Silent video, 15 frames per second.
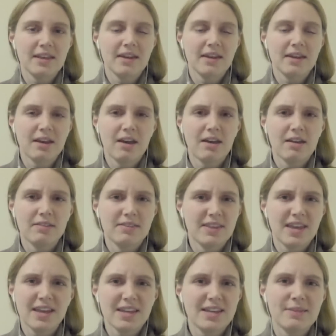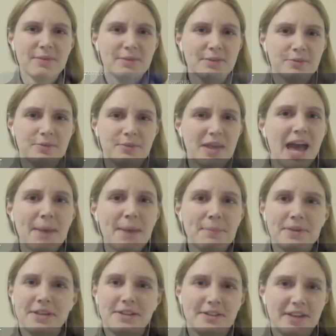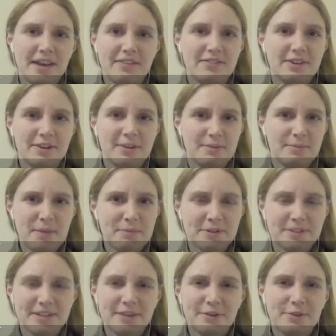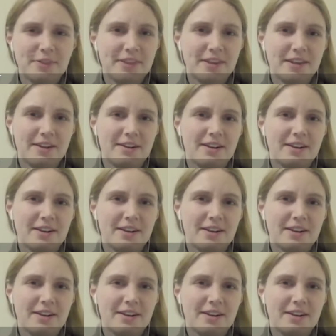The academics would be happy to have their papers out there,